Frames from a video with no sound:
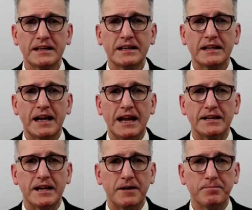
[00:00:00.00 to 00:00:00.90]
And
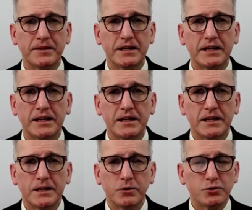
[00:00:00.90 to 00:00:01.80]

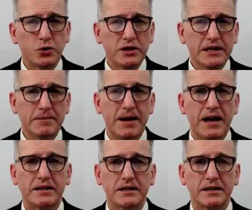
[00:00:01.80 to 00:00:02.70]
we were talking
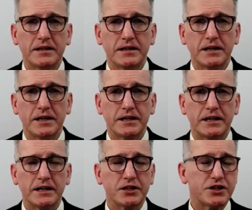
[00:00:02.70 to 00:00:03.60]
about
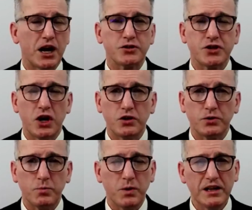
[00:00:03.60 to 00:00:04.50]
the sales
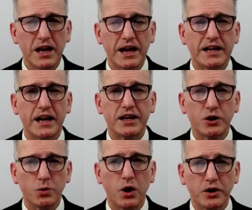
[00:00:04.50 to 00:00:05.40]
cycle, and he
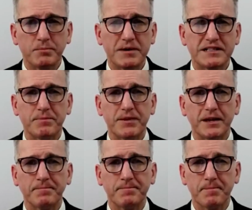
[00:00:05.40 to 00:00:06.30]
quoted me something,
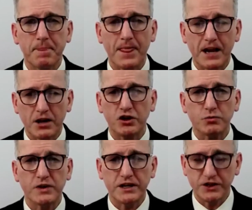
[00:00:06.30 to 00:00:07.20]
and I'm going to
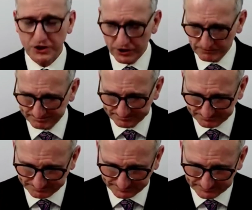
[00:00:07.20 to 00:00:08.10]
read it to you.
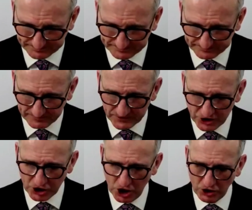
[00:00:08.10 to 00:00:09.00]
You
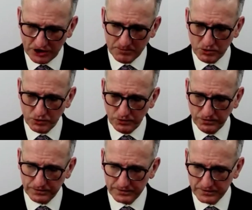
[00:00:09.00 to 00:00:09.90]
can only
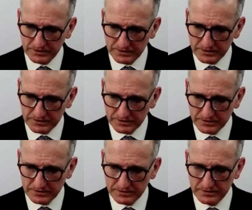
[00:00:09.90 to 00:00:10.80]
move
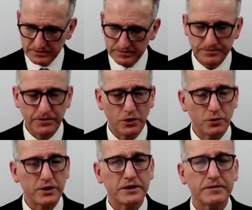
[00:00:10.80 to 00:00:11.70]

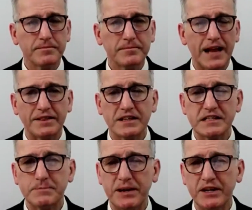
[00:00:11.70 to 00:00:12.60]
forward at the
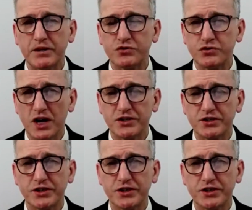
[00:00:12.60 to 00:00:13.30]
speed of trust.